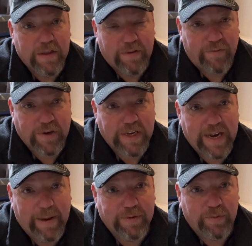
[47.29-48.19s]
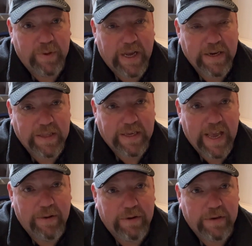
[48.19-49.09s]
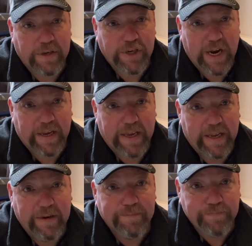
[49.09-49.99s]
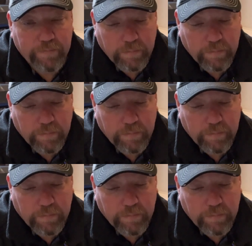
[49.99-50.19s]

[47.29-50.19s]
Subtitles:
The first thing that happened is when we got to the counter to check in,